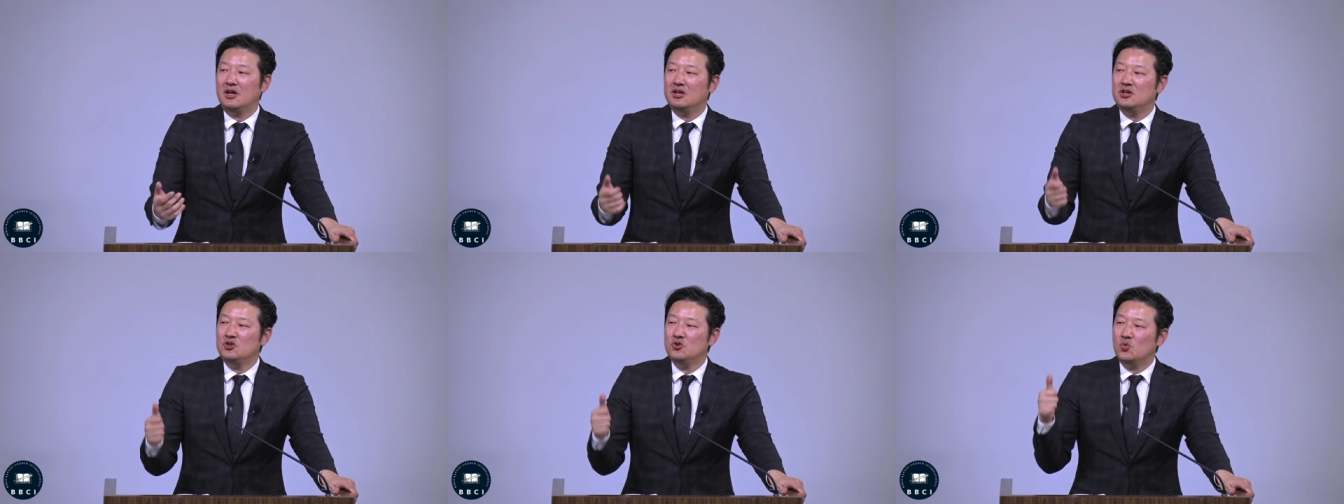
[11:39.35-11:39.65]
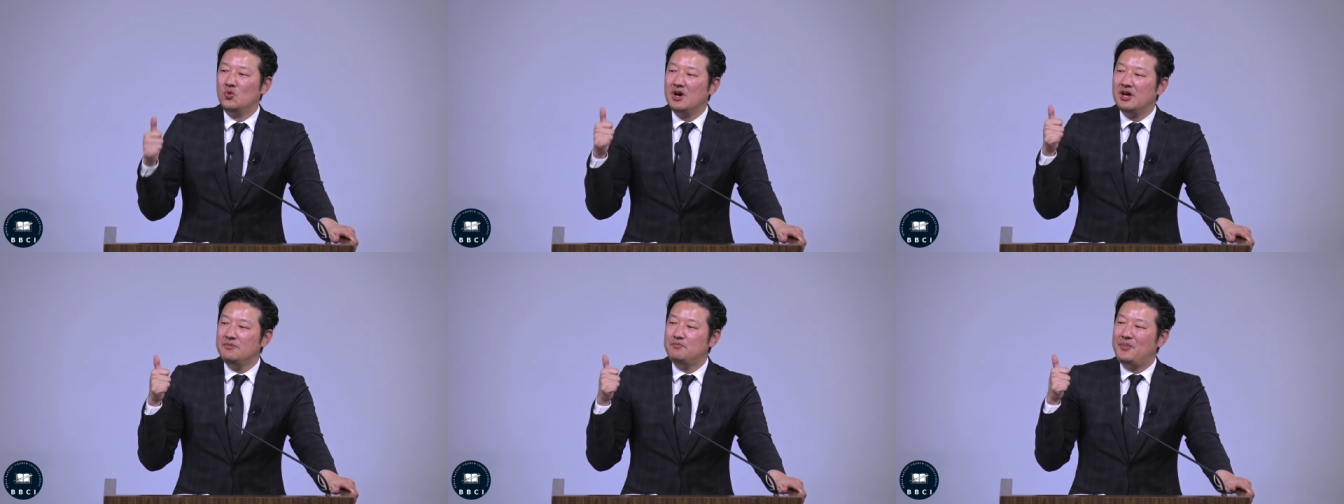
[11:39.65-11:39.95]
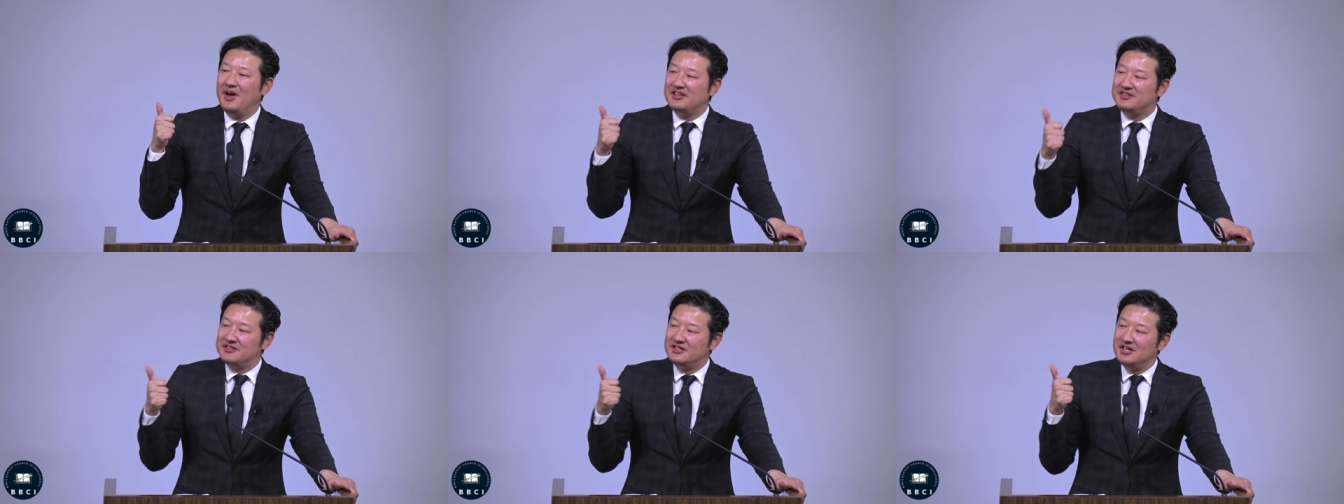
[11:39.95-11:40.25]
You want
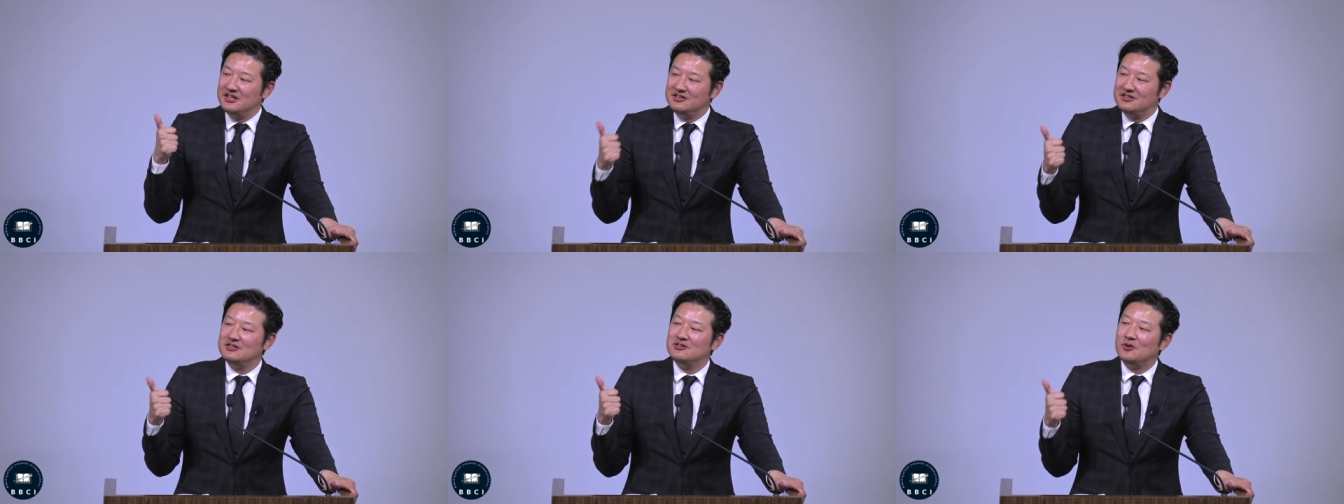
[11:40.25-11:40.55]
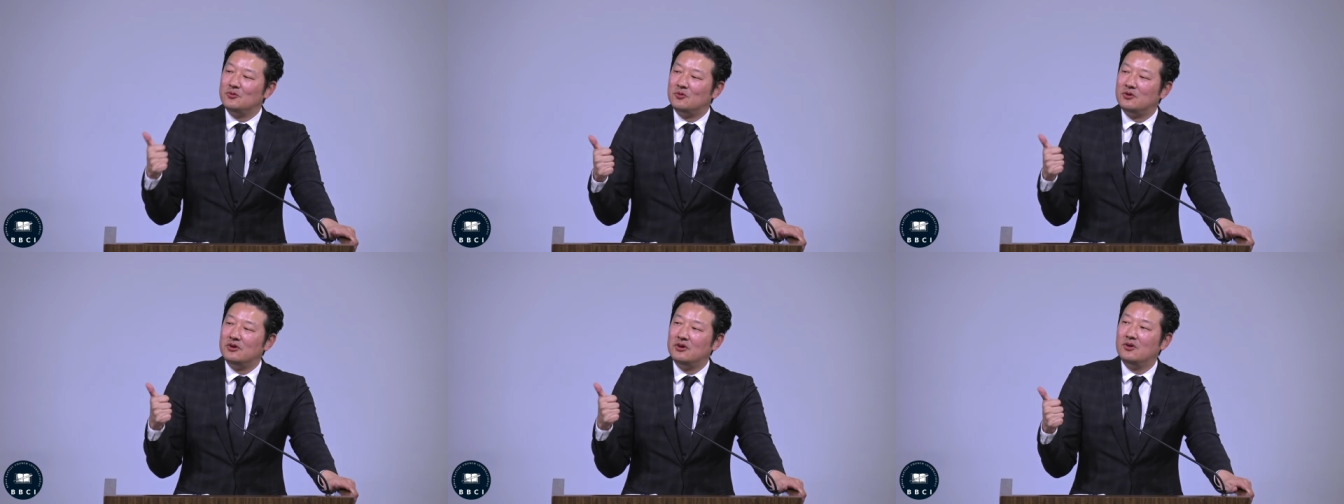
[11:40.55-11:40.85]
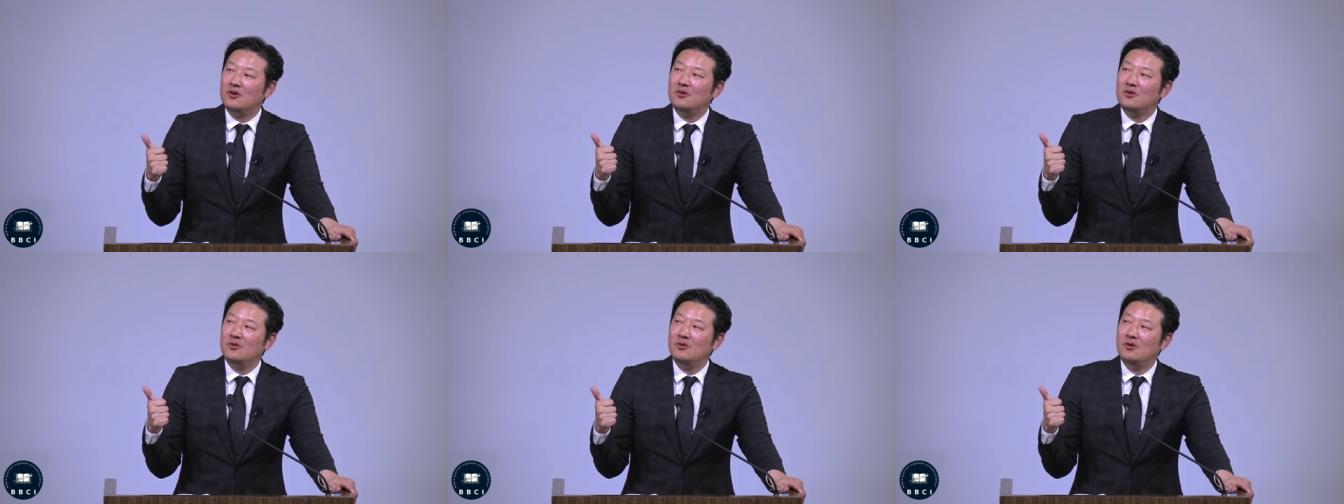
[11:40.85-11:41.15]
best things in the
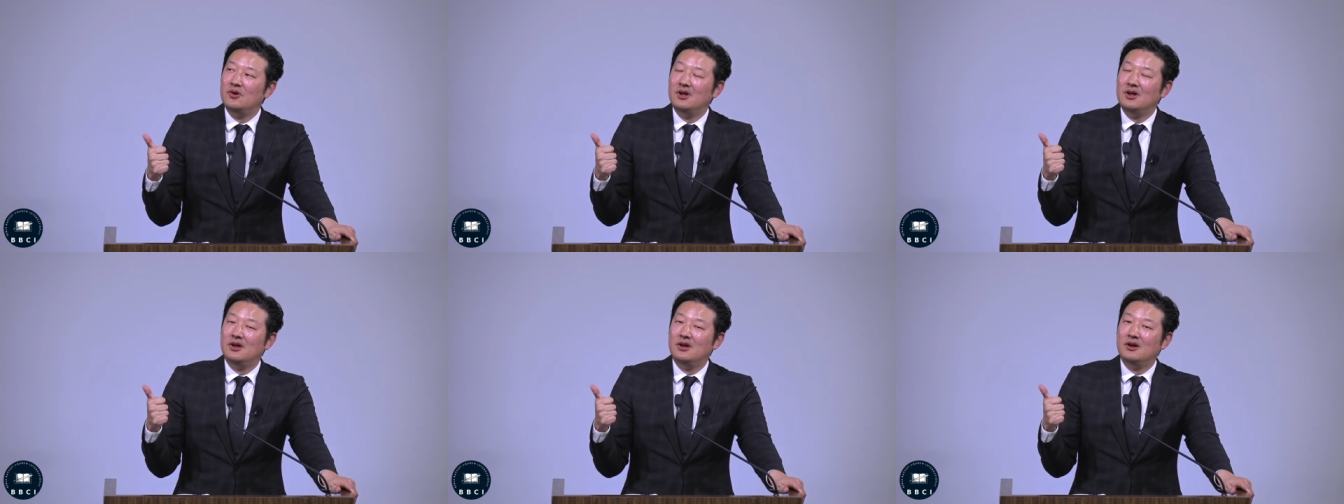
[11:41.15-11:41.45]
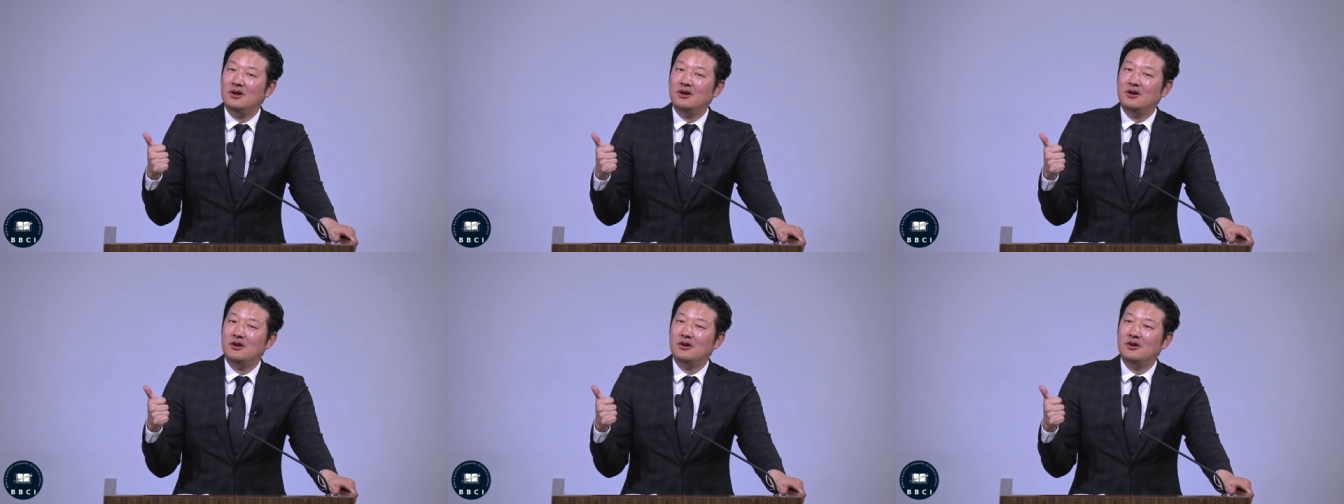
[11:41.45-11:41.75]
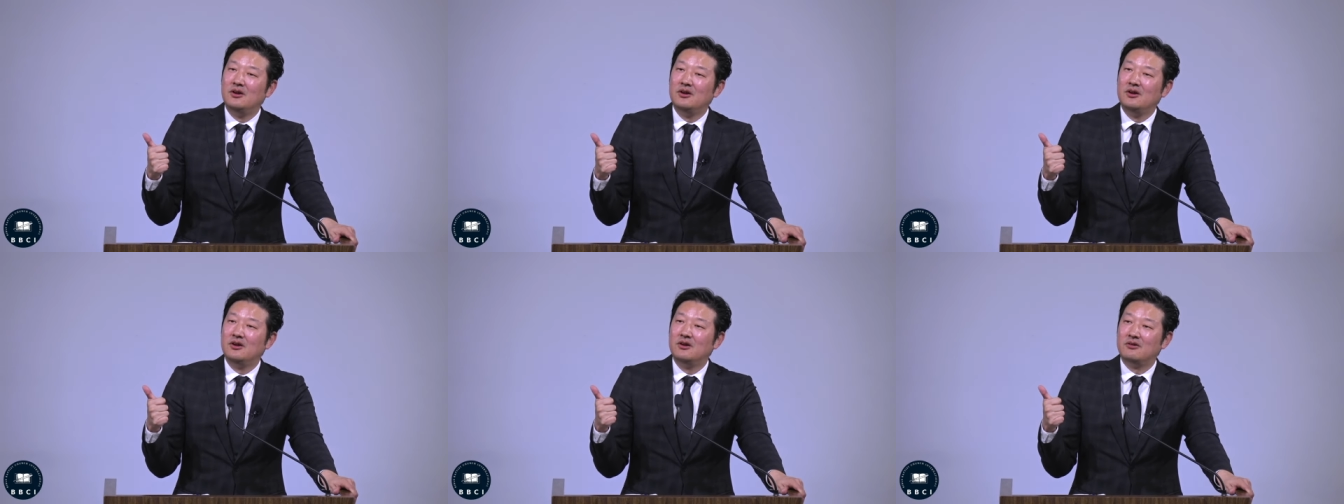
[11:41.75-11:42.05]
world,
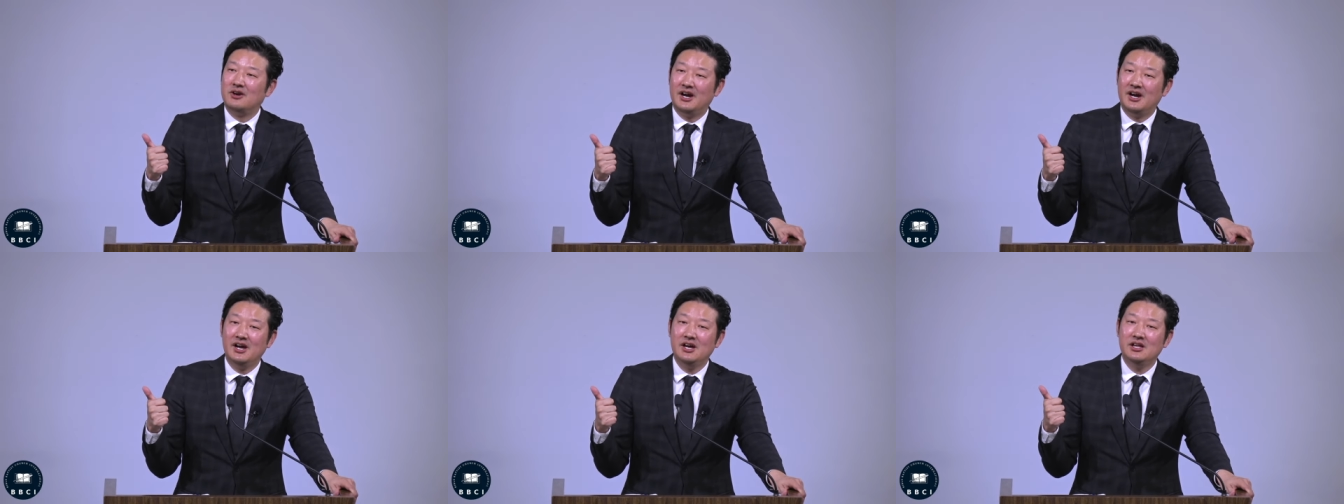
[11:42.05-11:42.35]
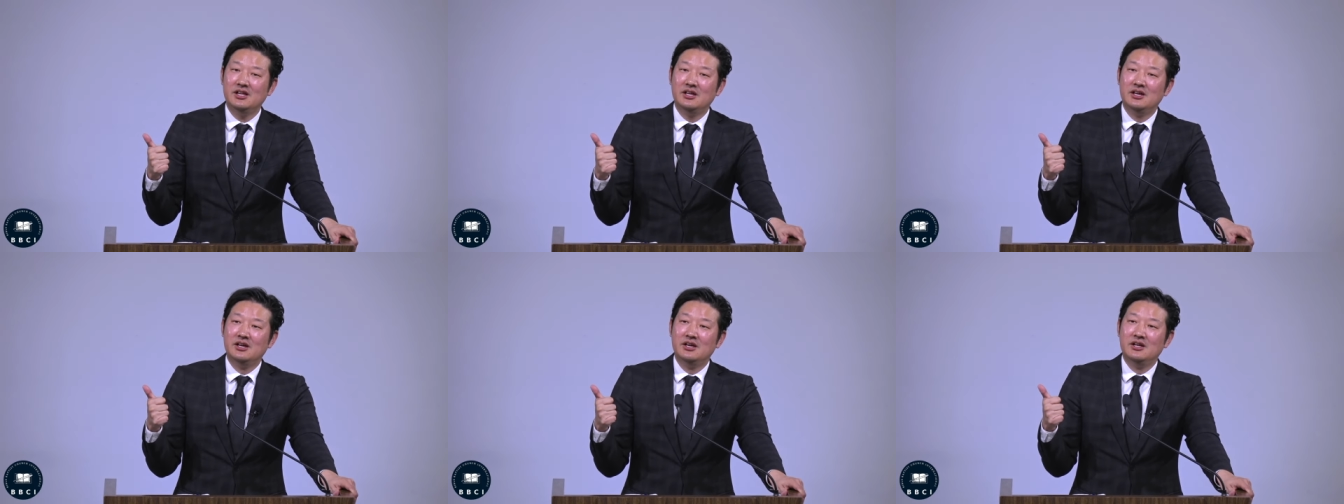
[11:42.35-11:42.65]
right?